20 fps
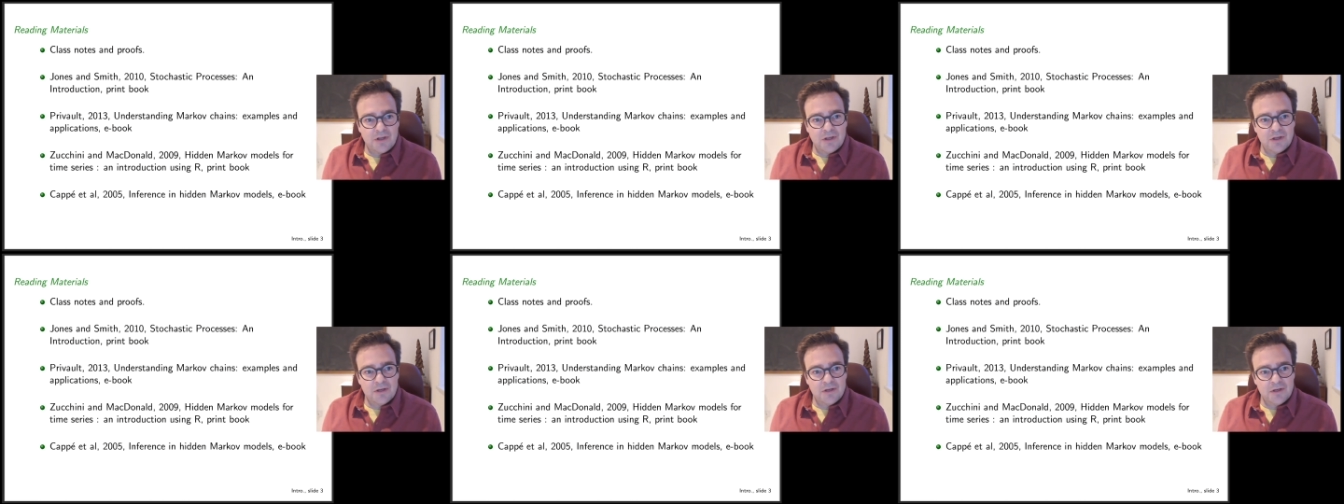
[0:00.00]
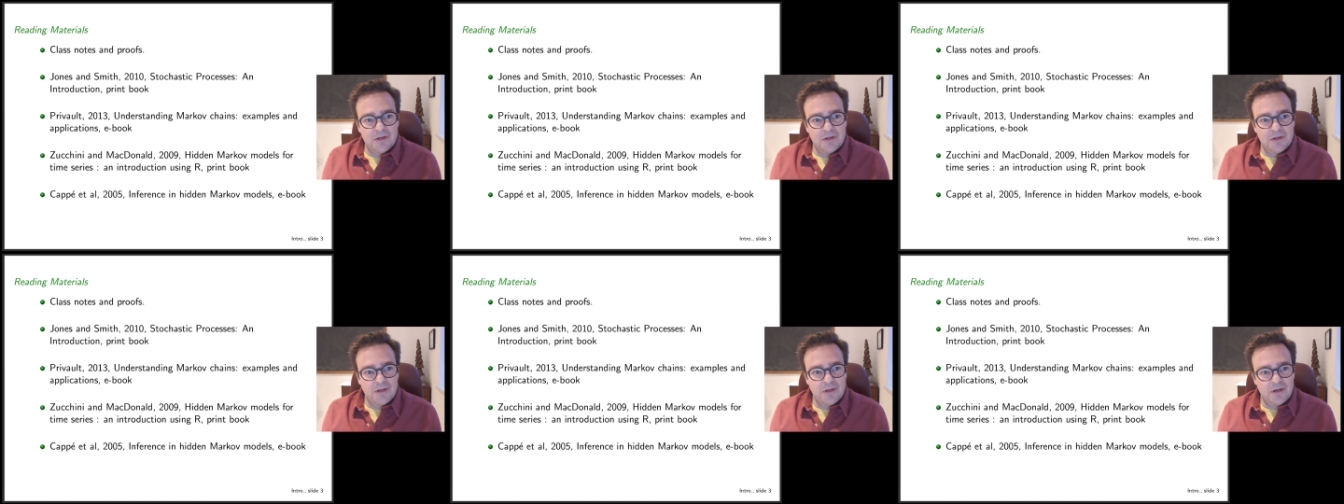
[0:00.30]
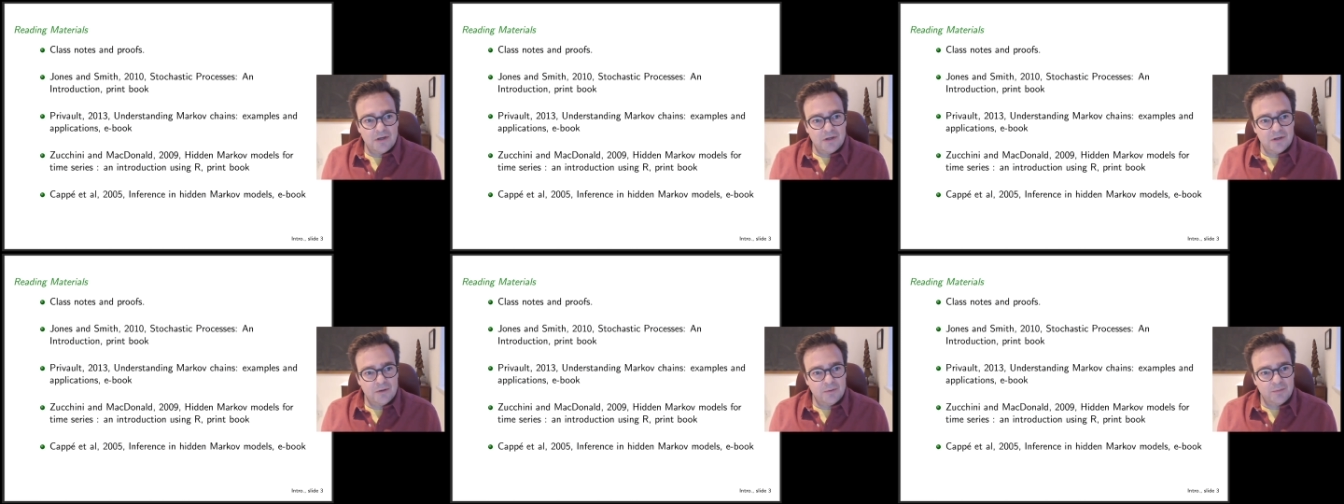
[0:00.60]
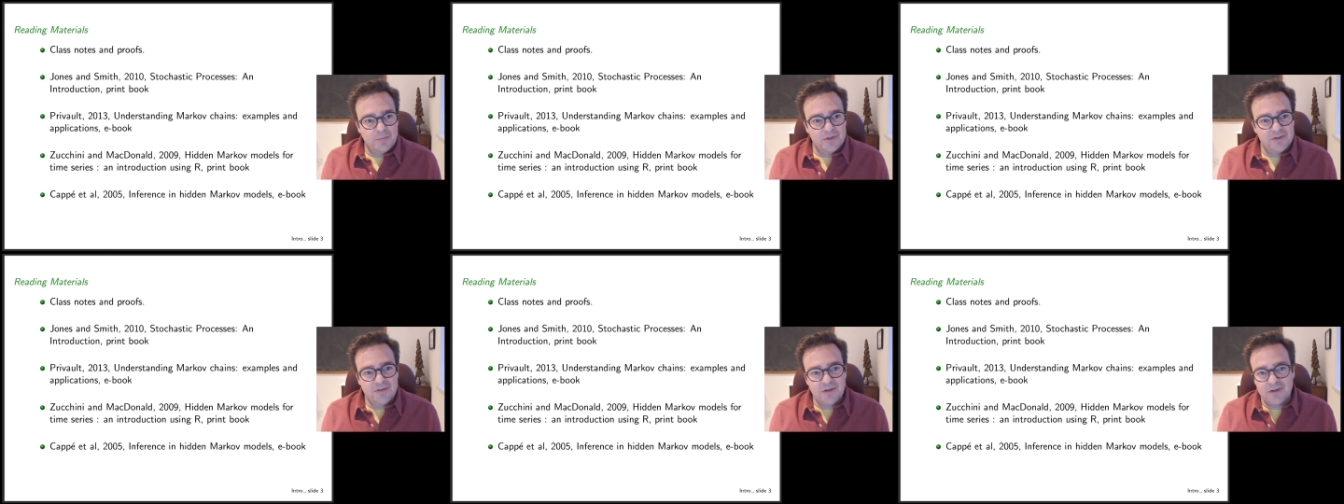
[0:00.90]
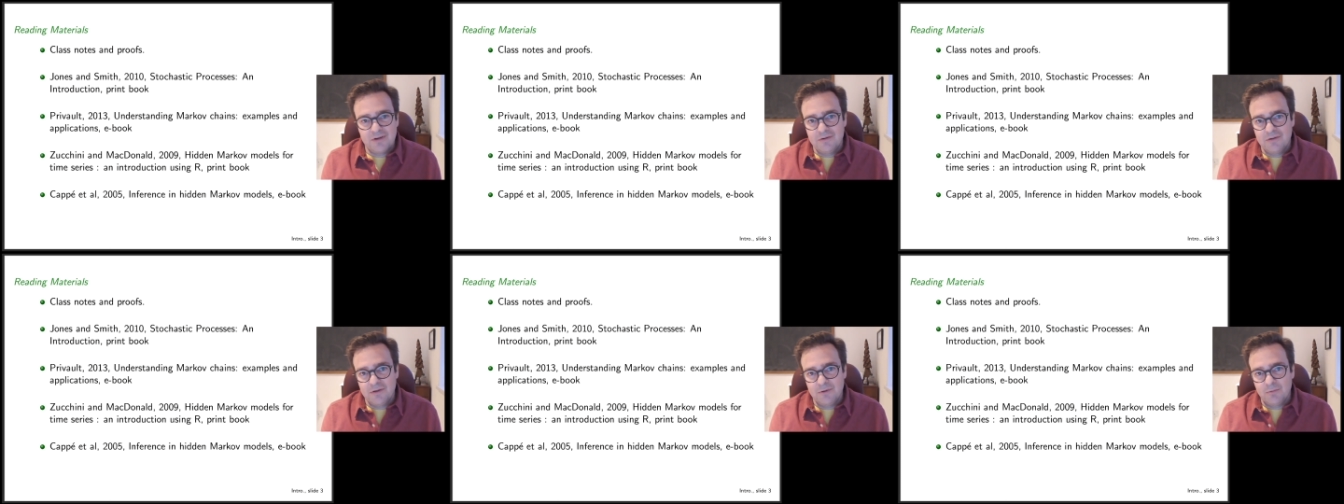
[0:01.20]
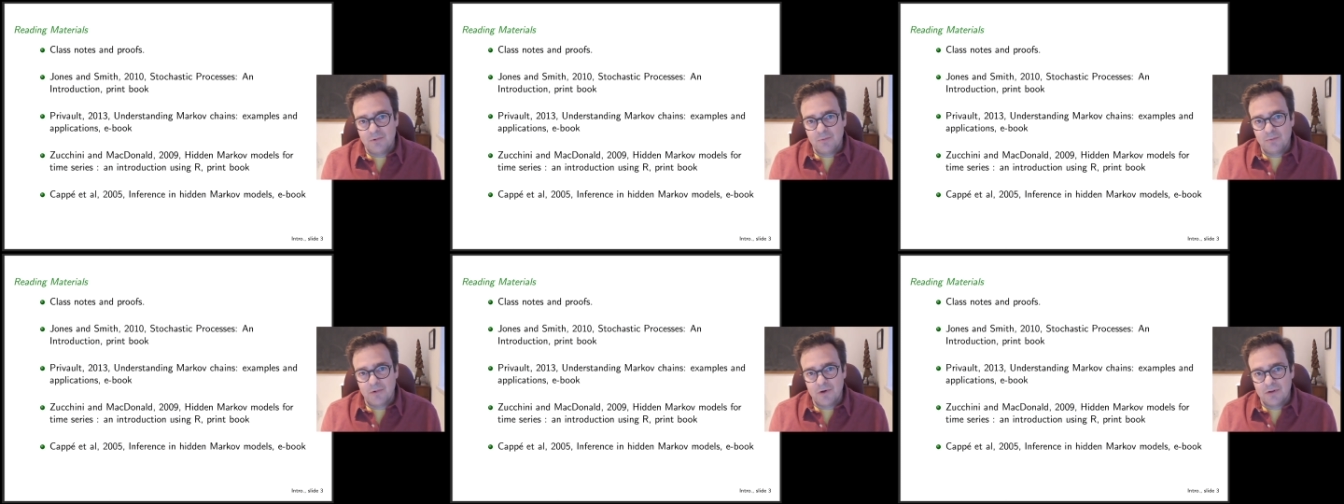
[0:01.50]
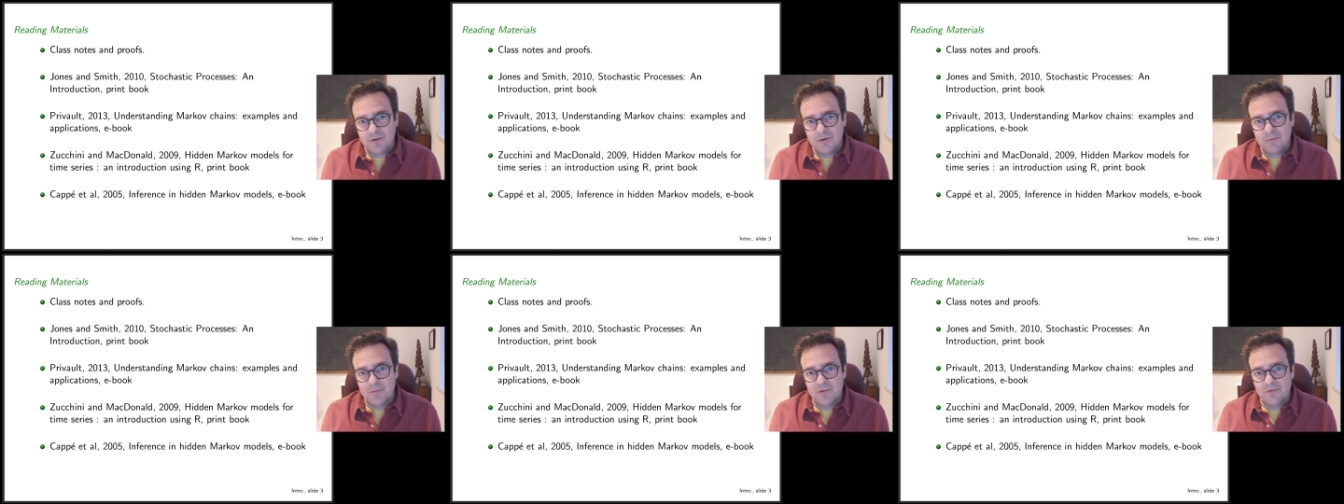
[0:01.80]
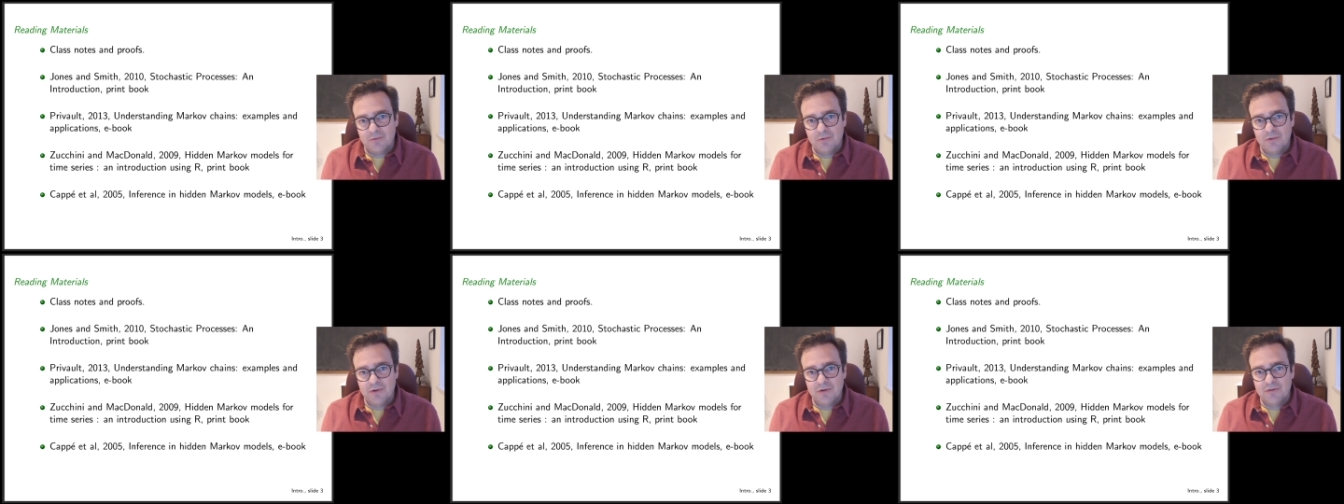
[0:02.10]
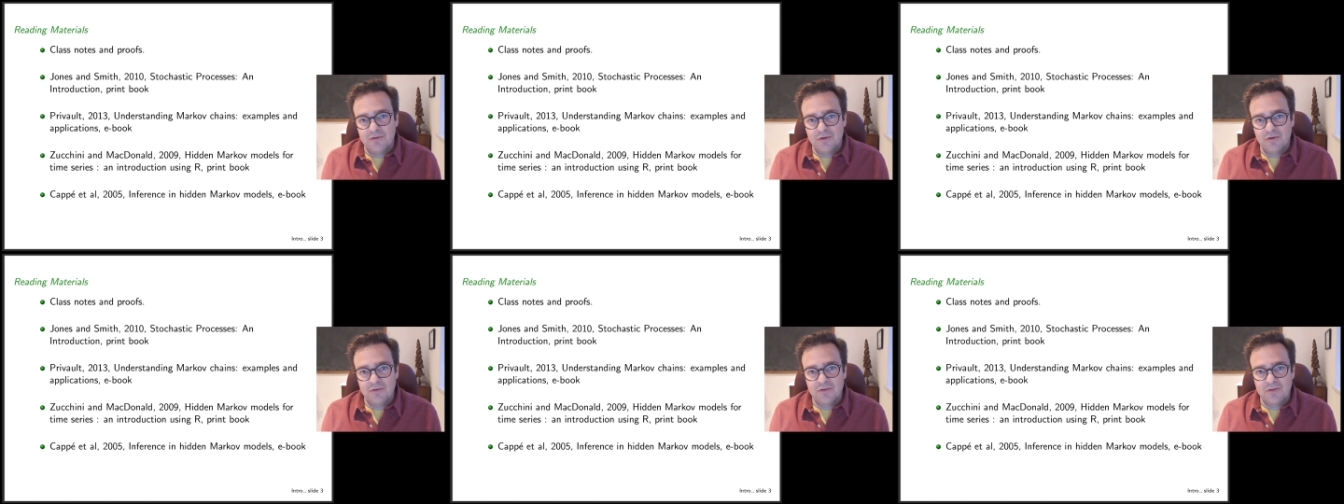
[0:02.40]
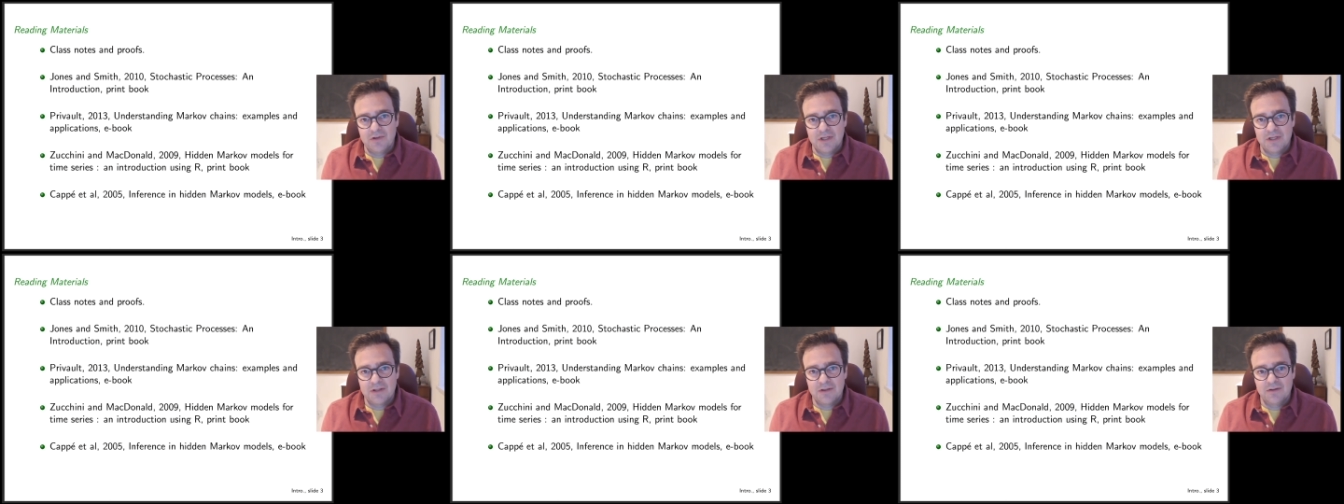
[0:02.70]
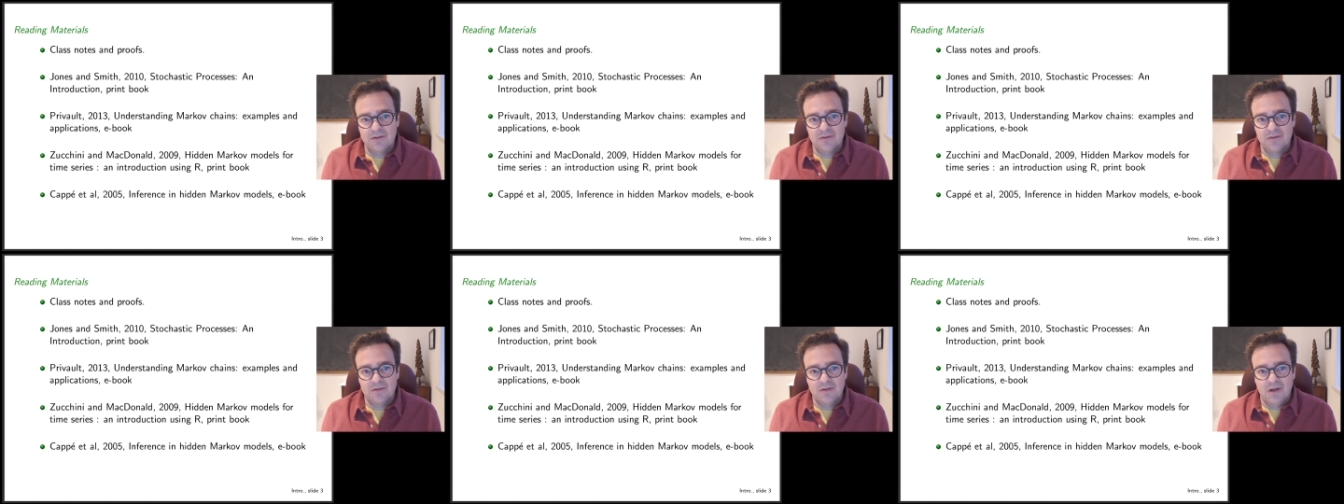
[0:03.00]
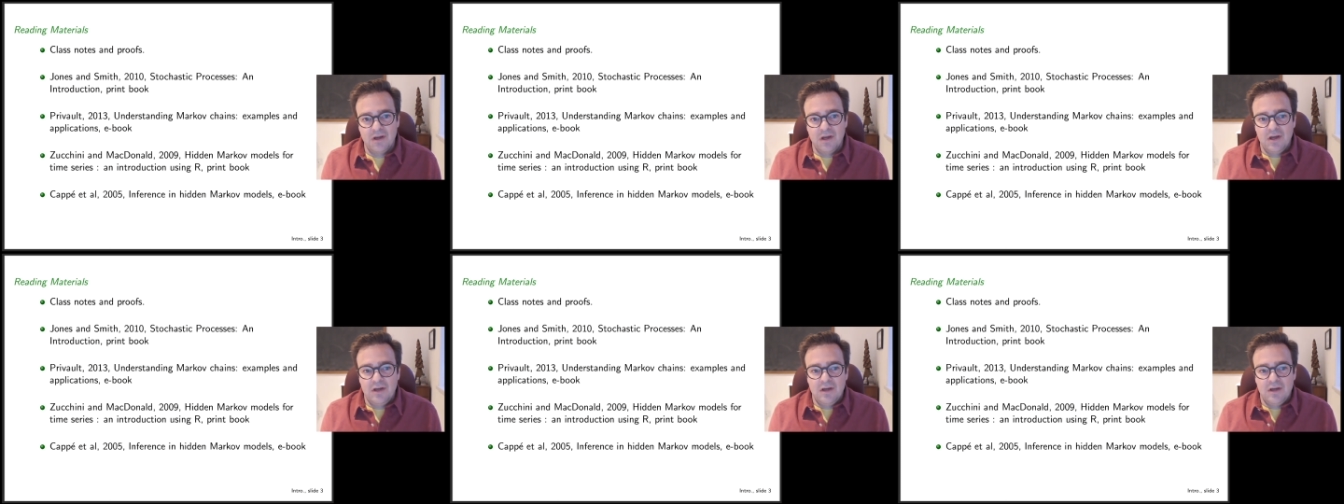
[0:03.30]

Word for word: and uh, particularly when one of them is really terse like this.